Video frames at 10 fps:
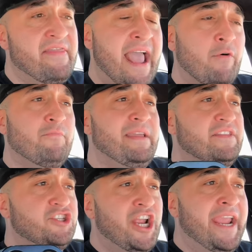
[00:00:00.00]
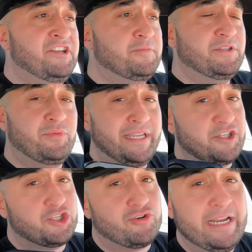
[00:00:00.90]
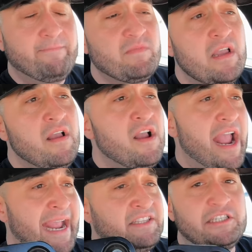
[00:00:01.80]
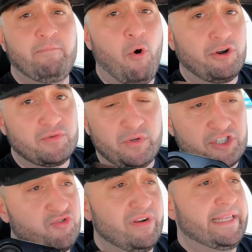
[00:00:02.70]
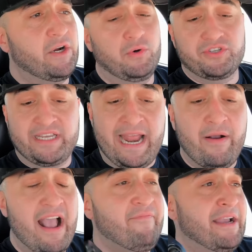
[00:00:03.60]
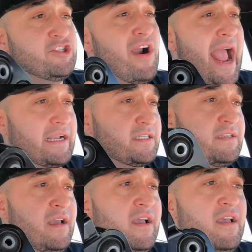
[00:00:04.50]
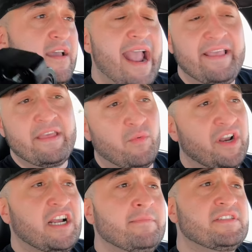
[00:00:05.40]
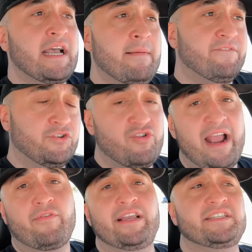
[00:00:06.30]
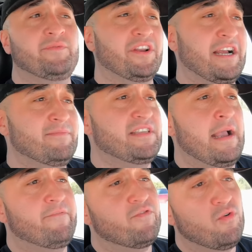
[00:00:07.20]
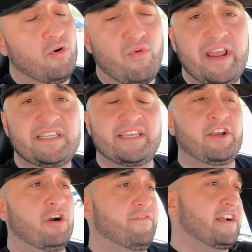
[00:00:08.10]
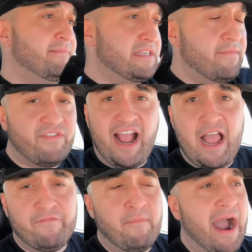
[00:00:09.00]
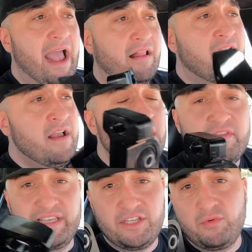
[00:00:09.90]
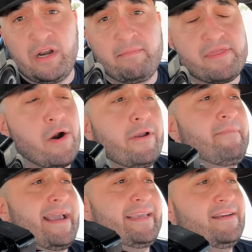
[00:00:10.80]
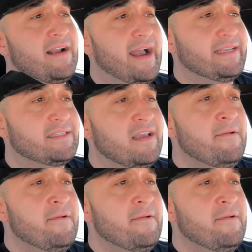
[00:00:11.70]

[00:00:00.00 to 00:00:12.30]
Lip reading: that will be the change between street and sport, which is really cool. So now I have my tracks, and then when it comes time for drag racing, when it comes time for roll racing, or if it comes time for half mile, this is what I'm throwing back in, guys.